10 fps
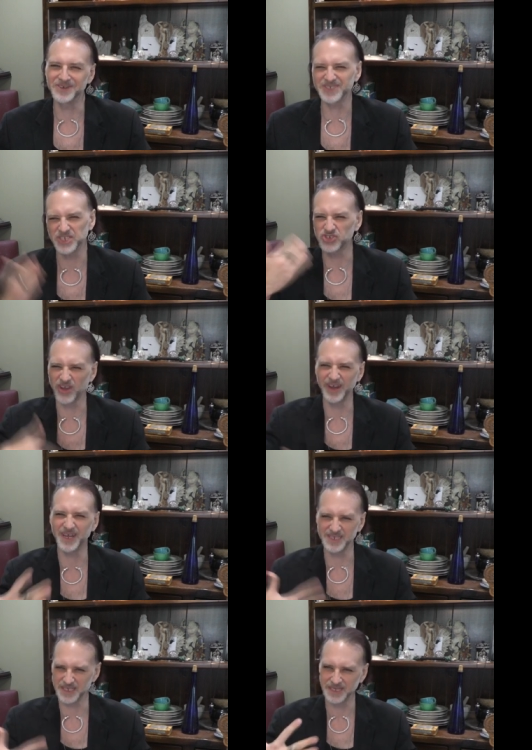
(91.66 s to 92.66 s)
you know, because I try
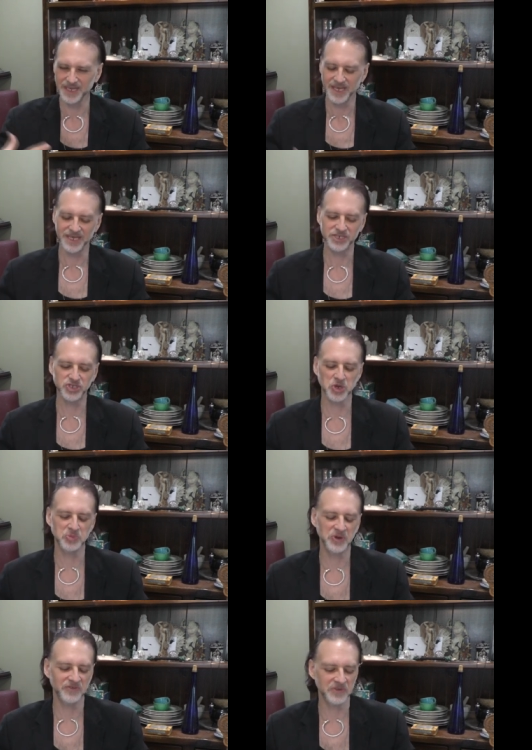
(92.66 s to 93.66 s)
not to
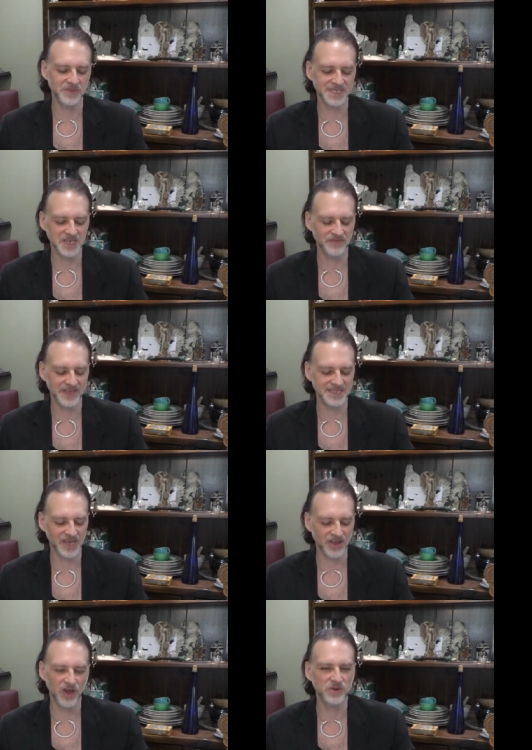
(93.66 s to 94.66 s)
interpret it for myself as I
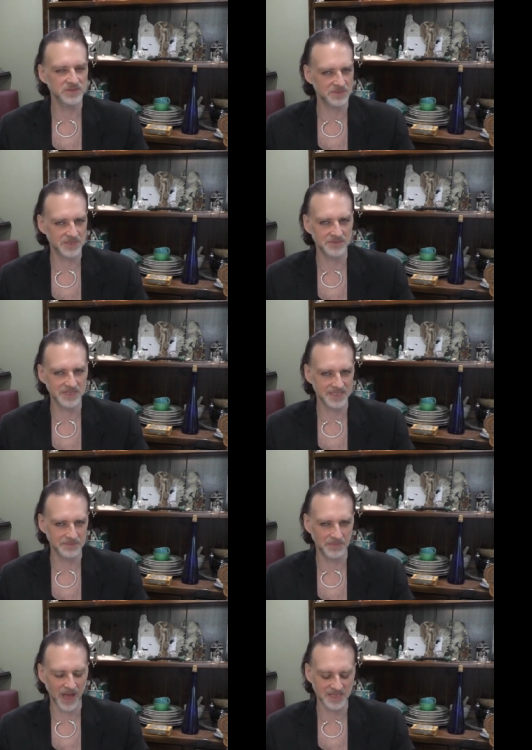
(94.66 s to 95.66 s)
go. Sometimes that's
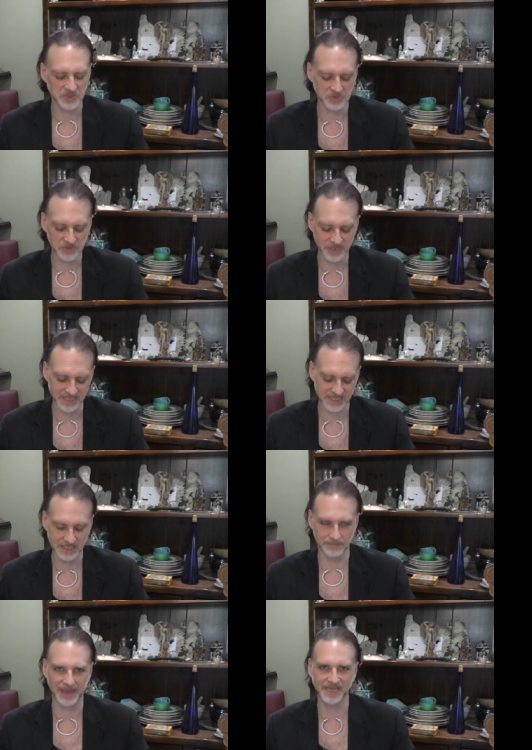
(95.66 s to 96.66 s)
impossible when it
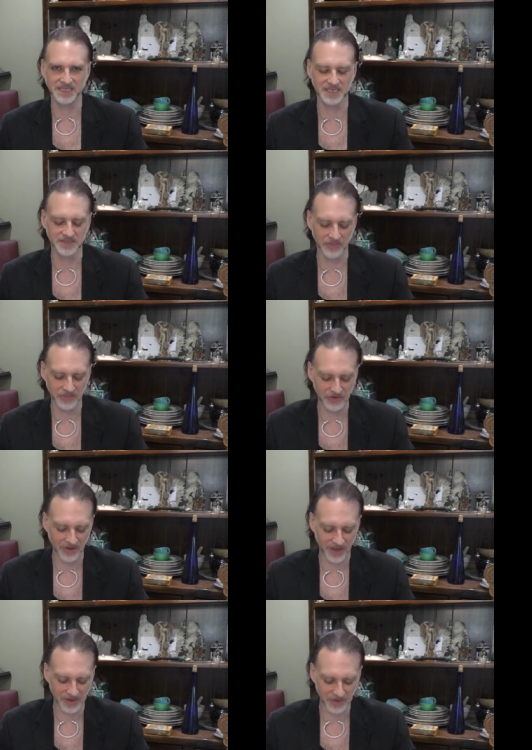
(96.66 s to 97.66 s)
smacks you in the third
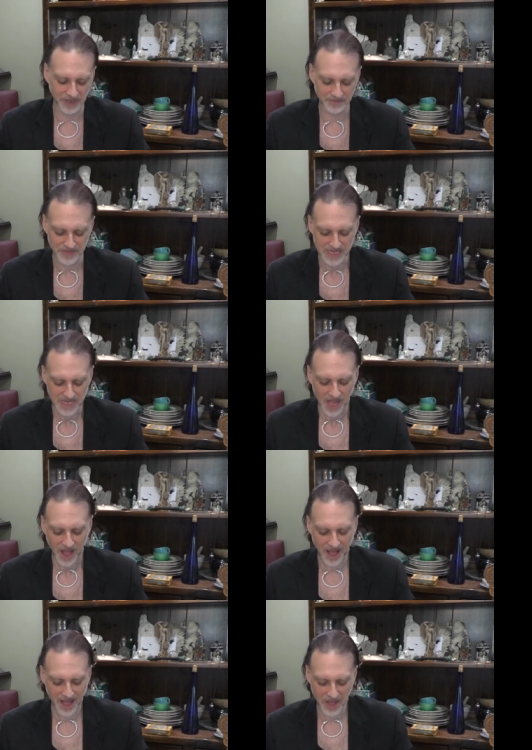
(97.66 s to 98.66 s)
eye, right?
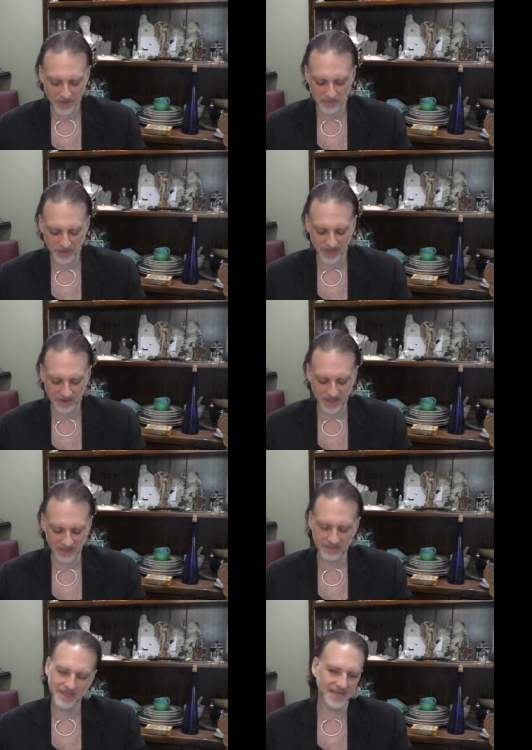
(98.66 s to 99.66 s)
Uh, but uh,
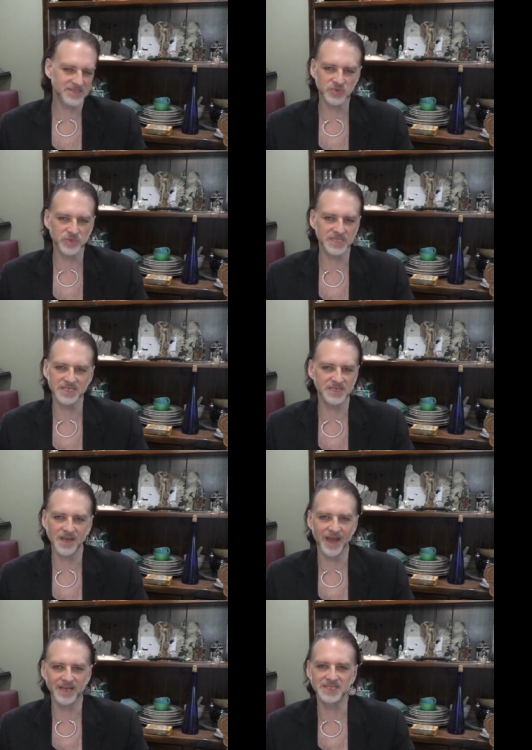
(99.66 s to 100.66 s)
that's really the
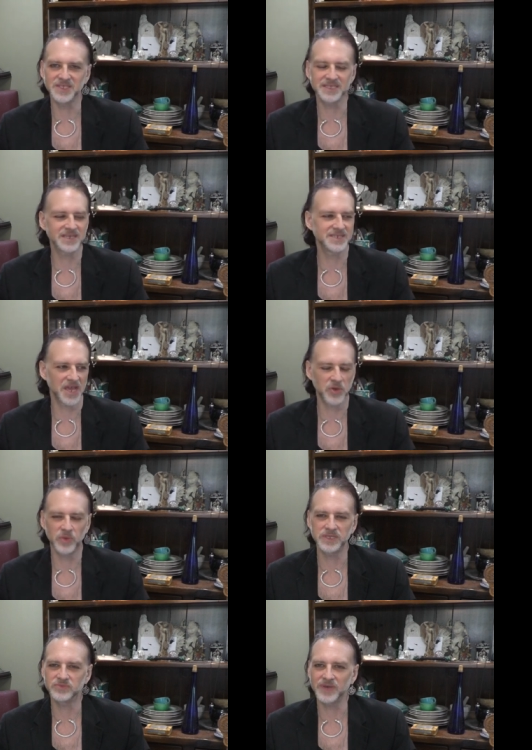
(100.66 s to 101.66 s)
guidance. It's like take
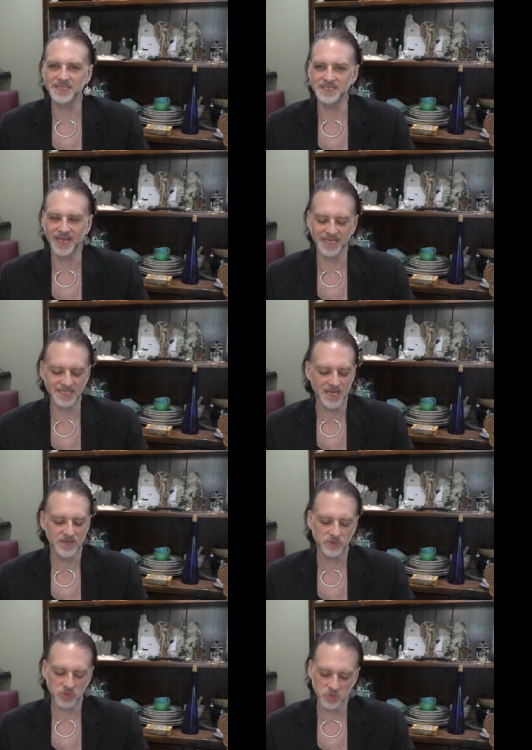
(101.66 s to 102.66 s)
what resonates,
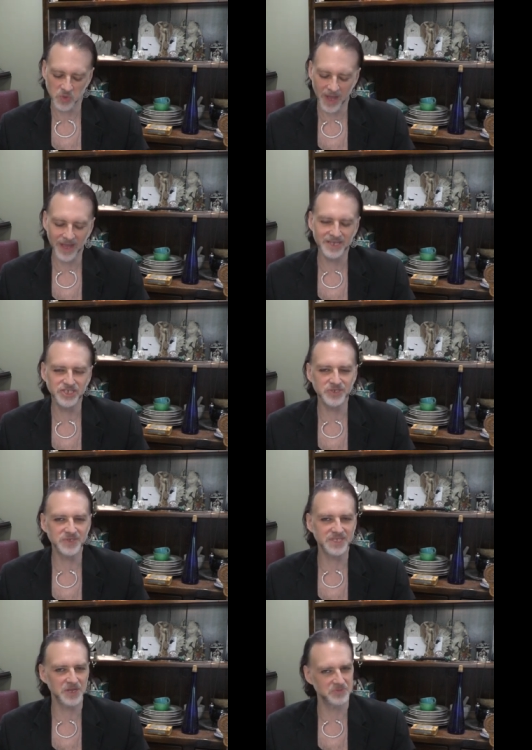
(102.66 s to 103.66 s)
which is why I do
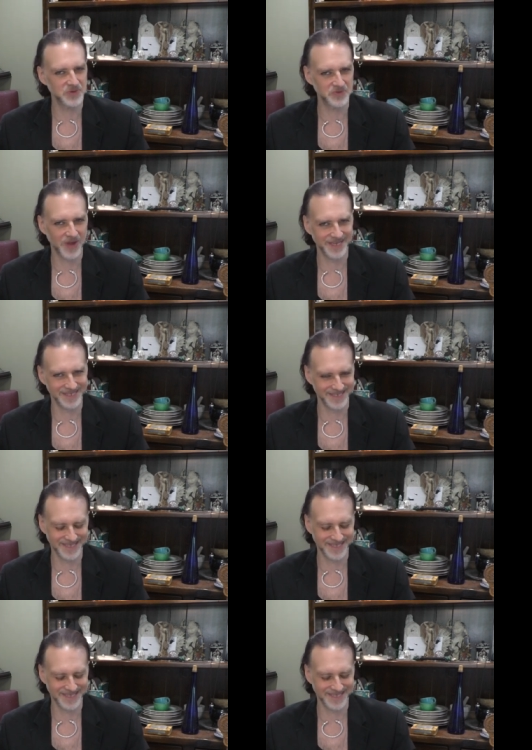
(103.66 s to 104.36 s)
sun, moon, rising